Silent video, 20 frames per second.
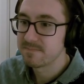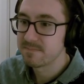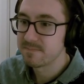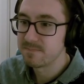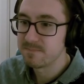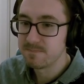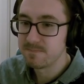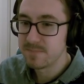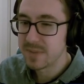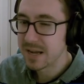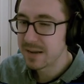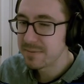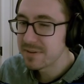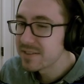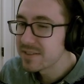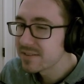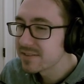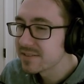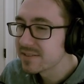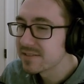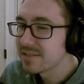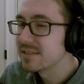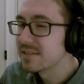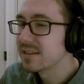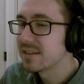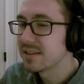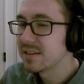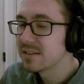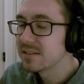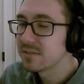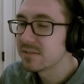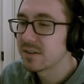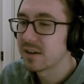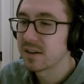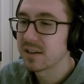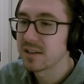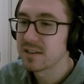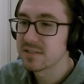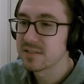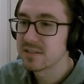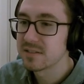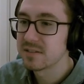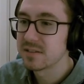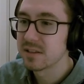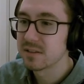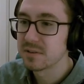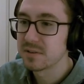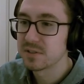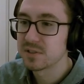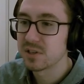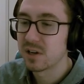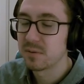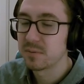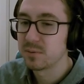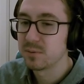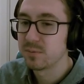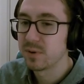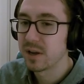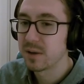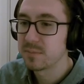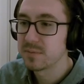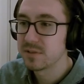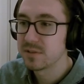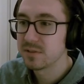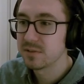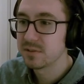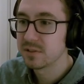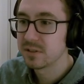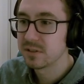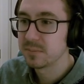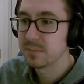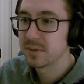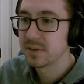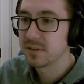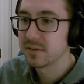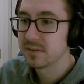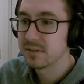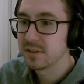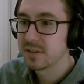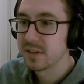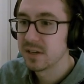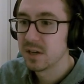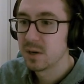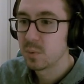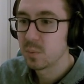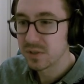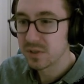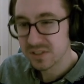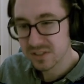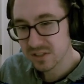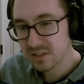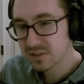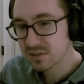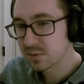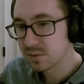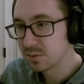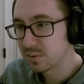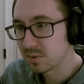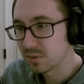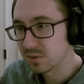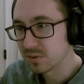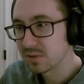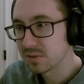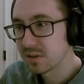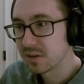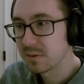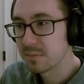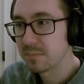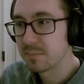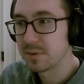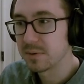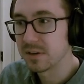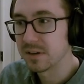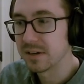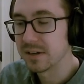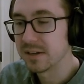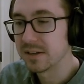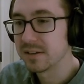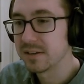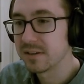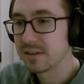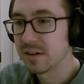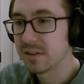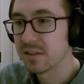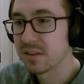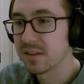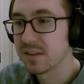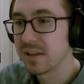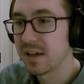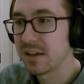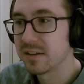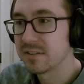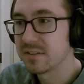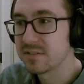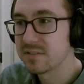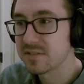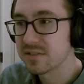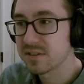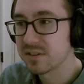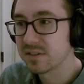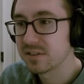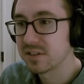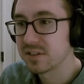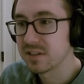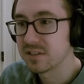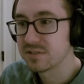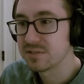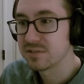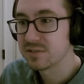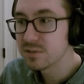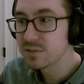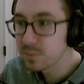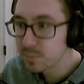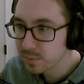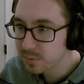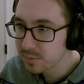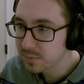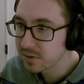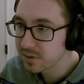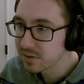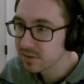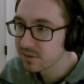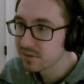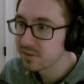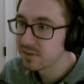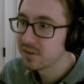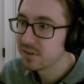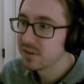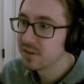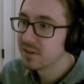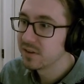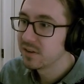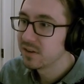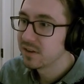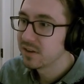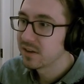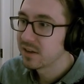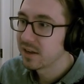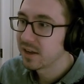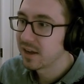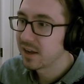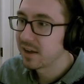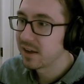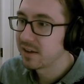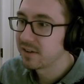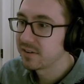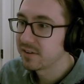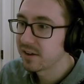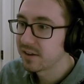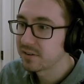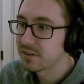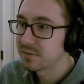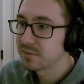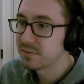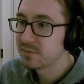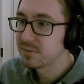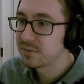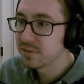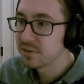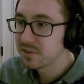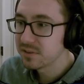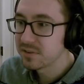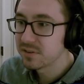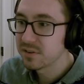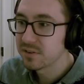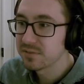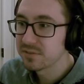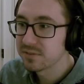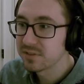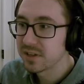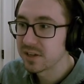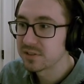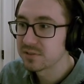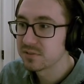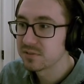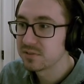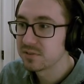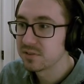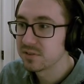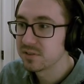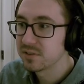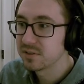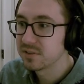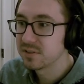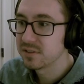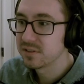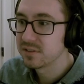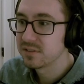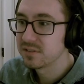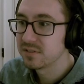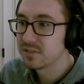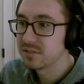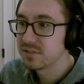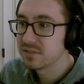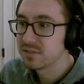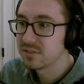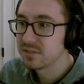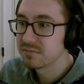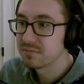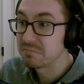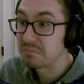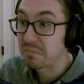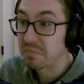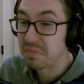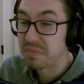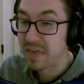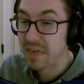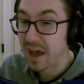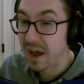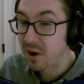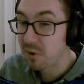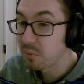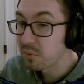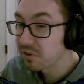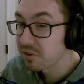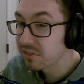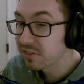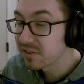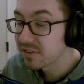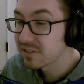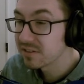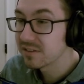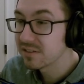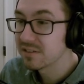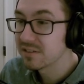maybe this isn't it. I guess the Deathrite Shaman ramps you a little bit, which is cool. But other than that, it doesn't synergize super well. And I don't really know if Natural Order is that worth it.